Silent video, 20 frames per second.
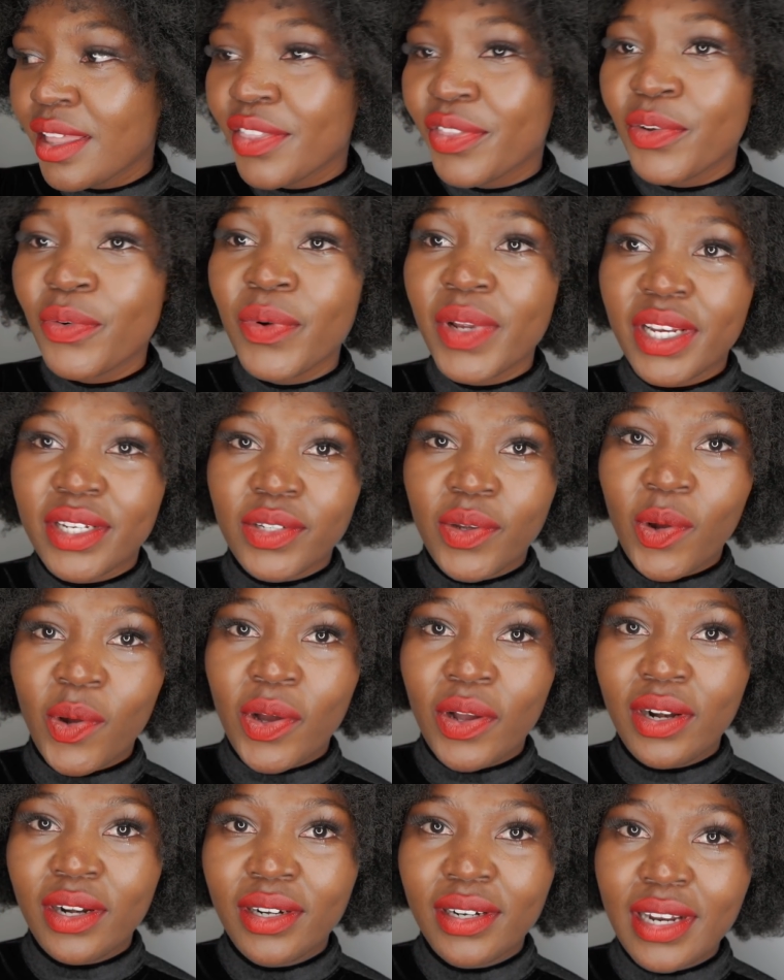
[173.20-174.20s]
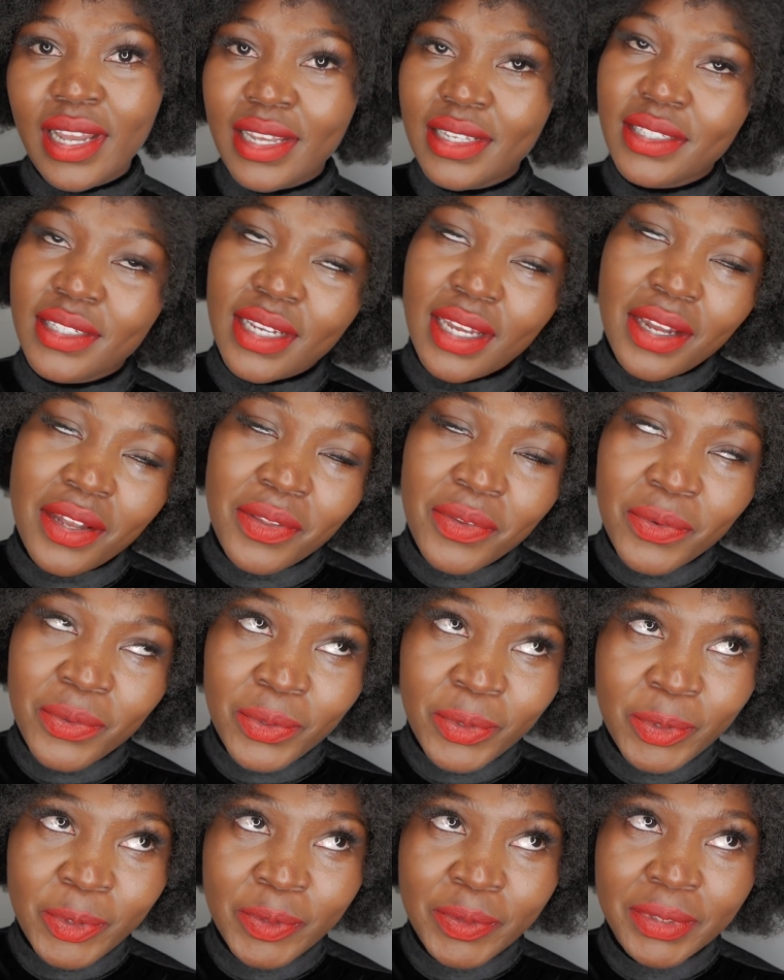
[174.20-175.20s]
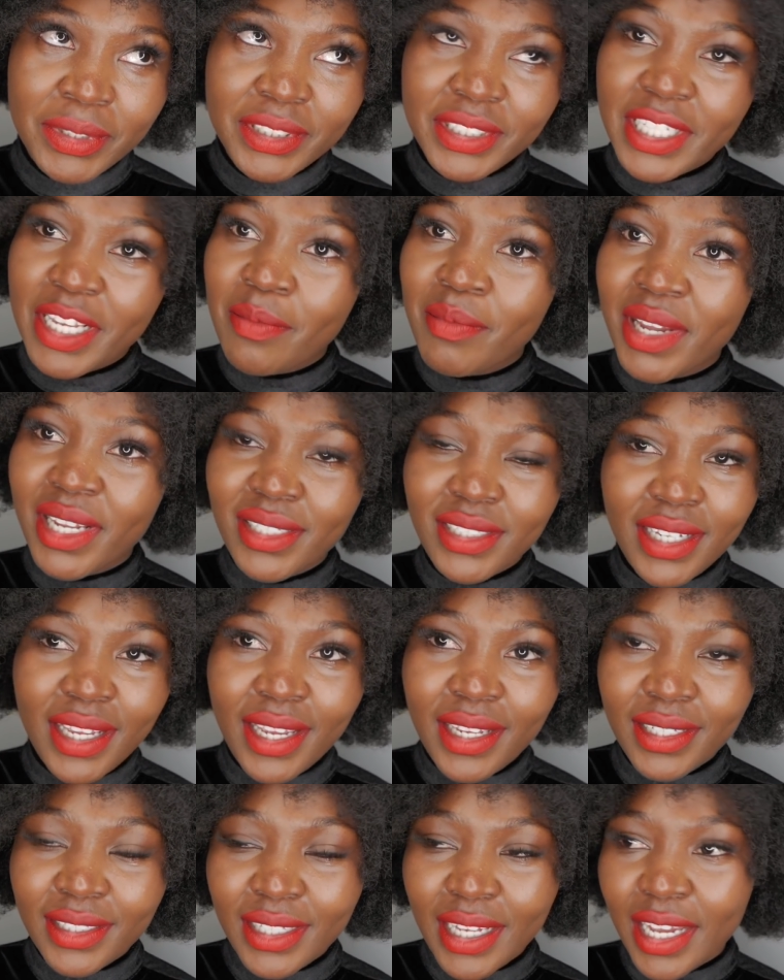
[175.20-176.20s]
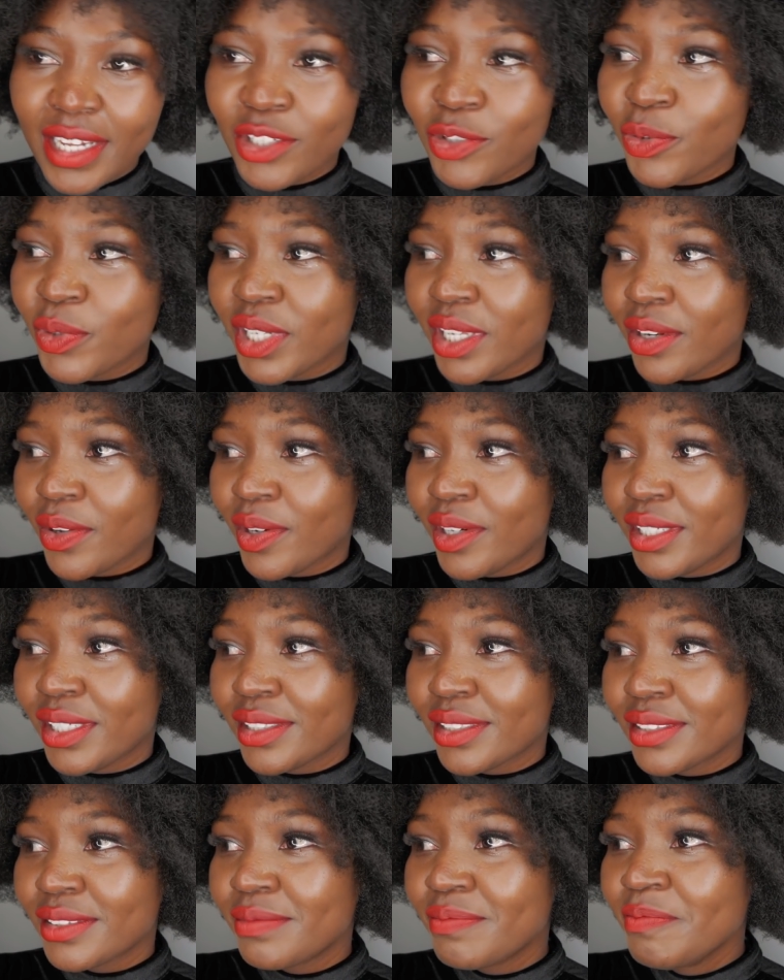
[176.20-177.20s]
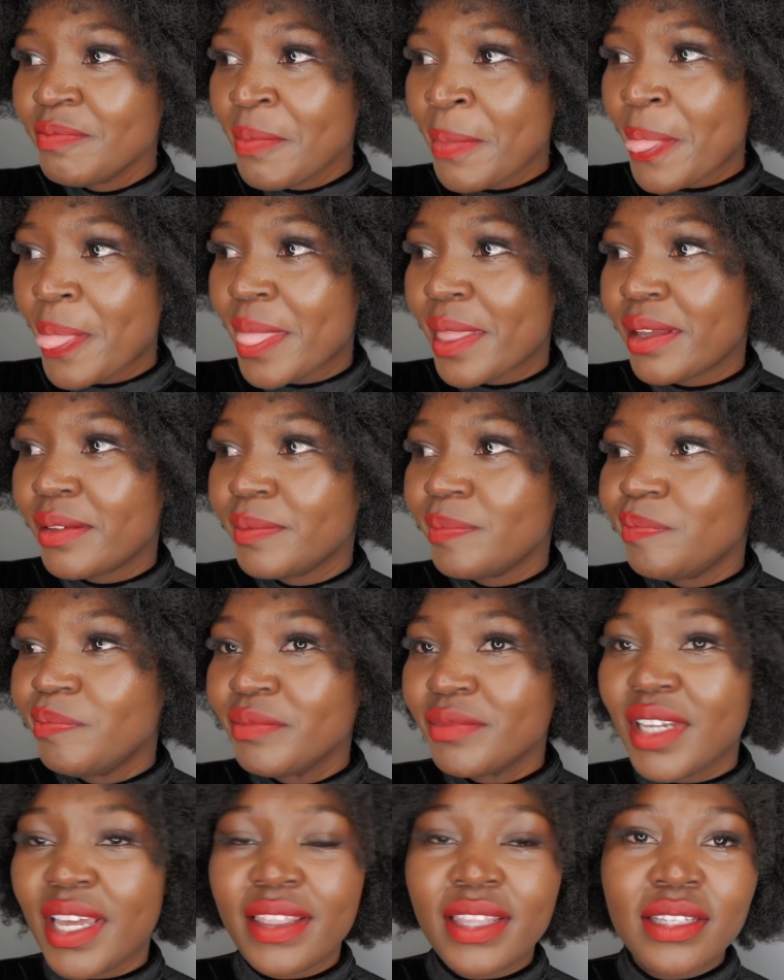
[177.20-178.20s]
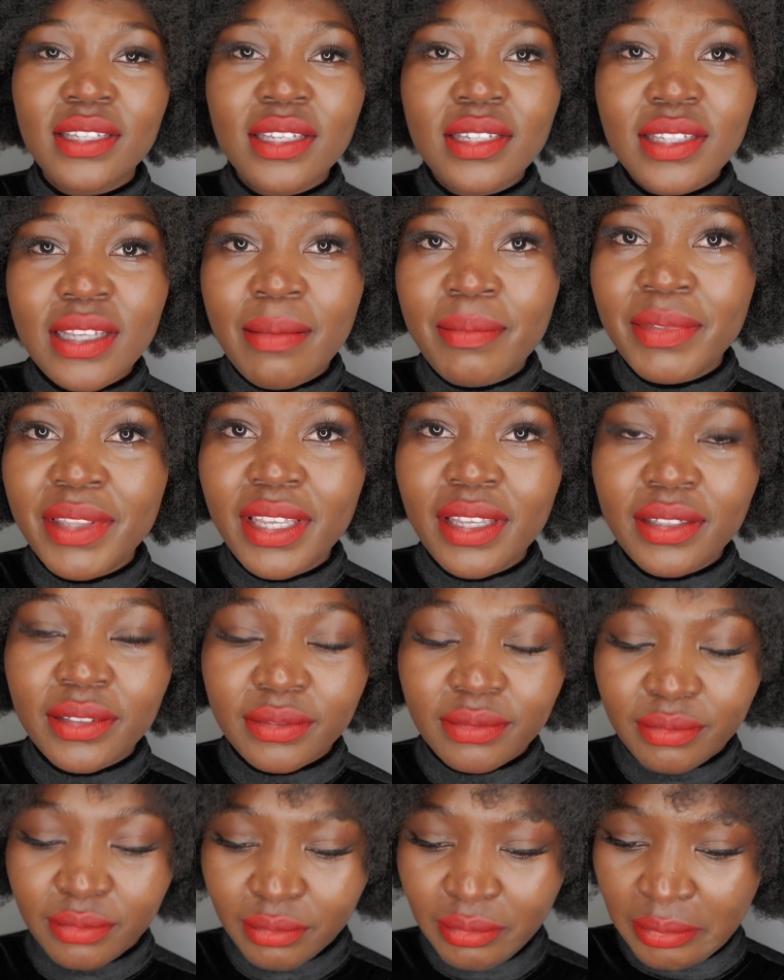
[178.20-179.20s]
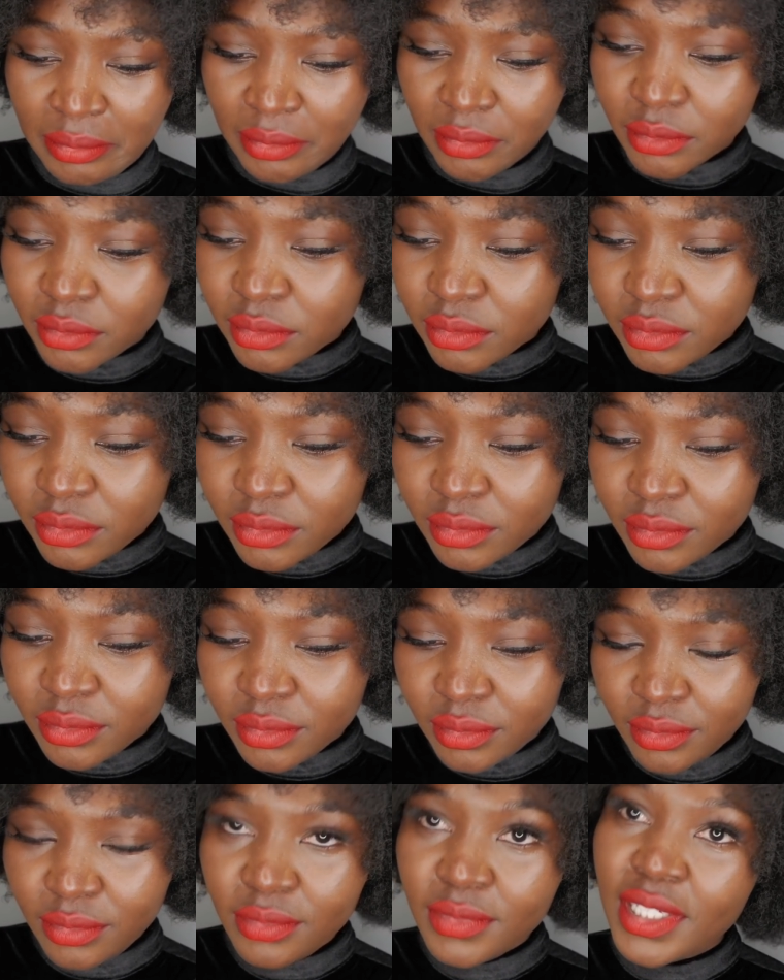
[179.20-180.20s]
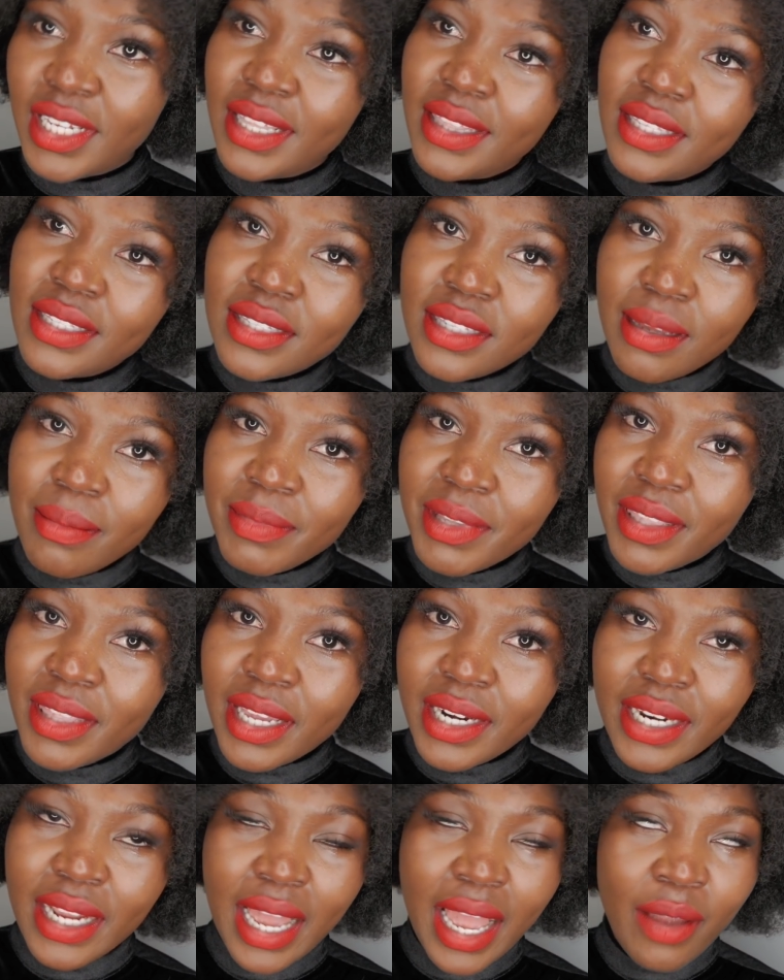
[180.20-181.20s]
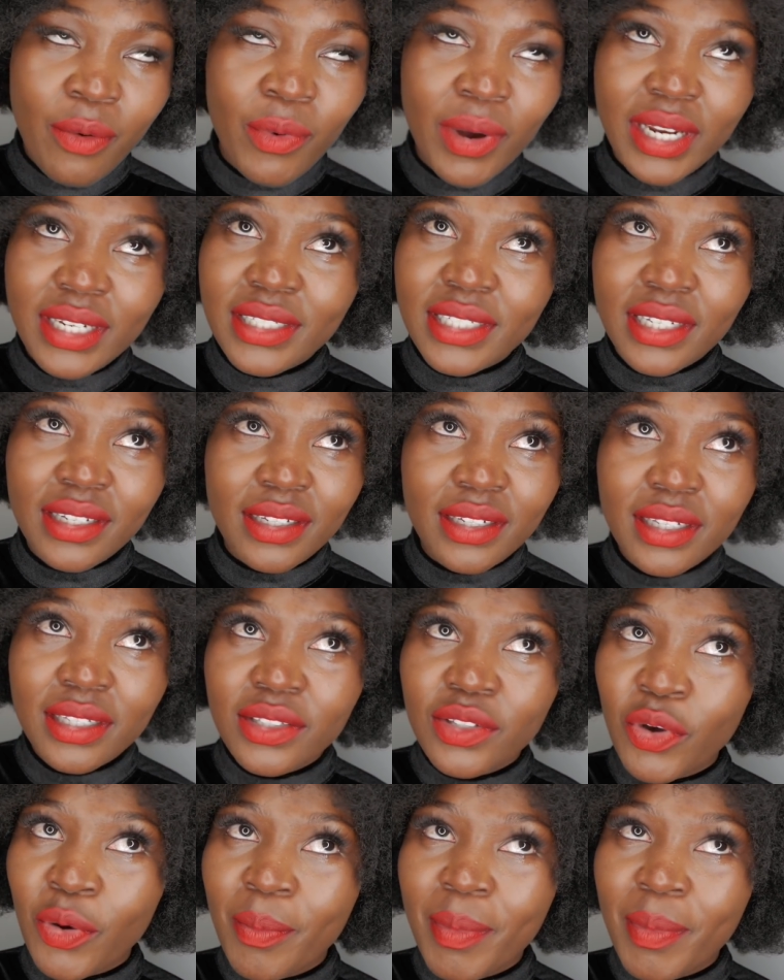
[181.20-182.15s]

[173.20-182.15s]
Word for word: through it all, I stuck through day by day. I took it all in. And this is something, and this is something that I wanted so